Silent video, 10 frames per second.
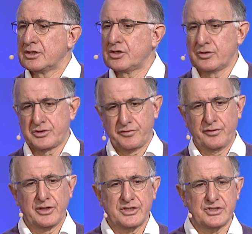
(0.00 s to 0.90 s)
God's
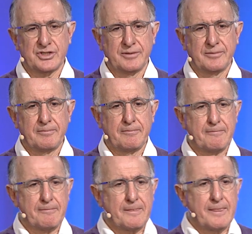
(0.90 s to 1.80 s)
voice.
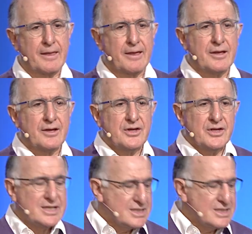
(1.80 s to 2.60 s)
It